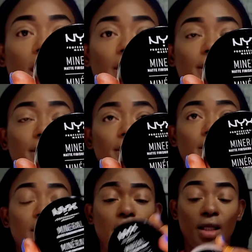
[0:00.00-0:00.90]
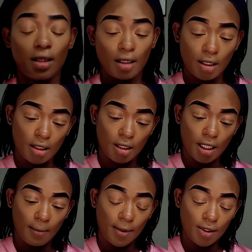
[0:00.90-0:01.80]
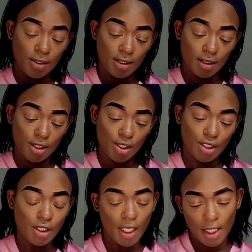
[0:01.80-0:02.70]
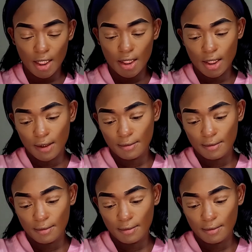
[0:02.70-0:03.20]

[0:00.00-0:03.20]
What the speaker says: Powder, and I'm using the shade